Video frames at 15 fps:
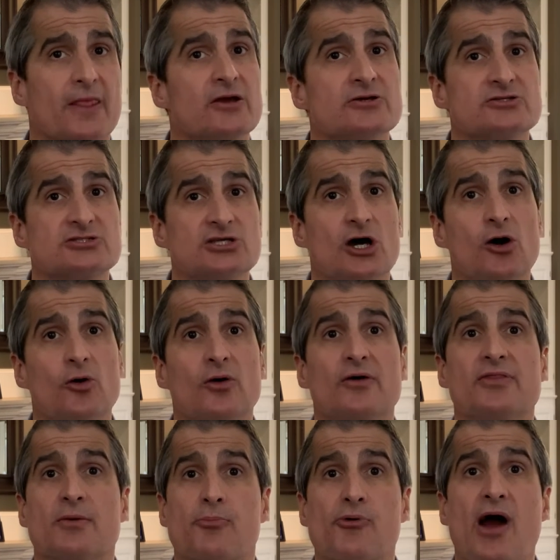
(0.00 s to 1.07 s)
So
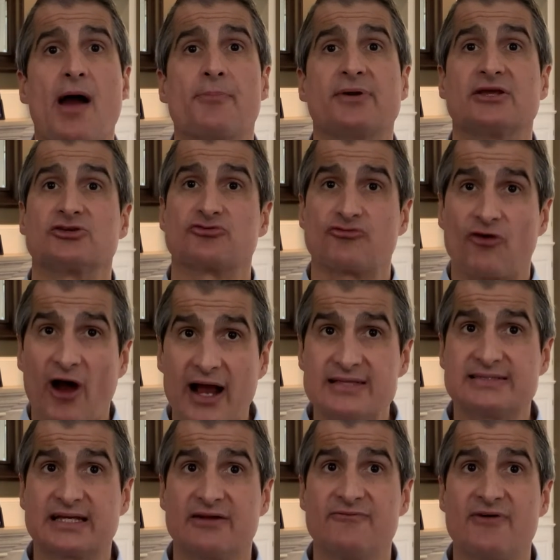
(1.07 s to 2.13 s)
the property is
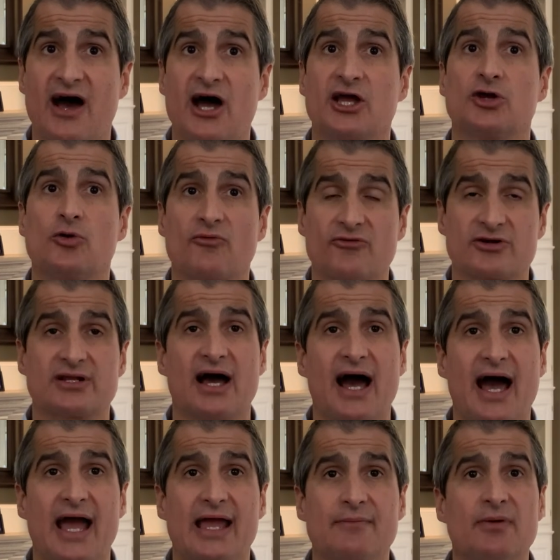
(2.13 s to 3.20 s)
rising in value over
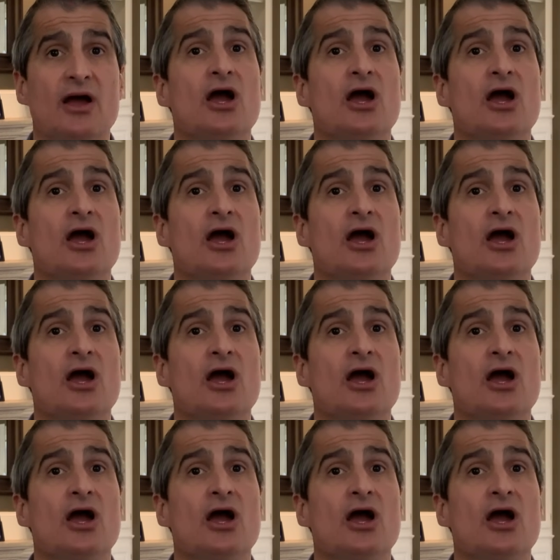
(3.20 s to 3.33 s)
time,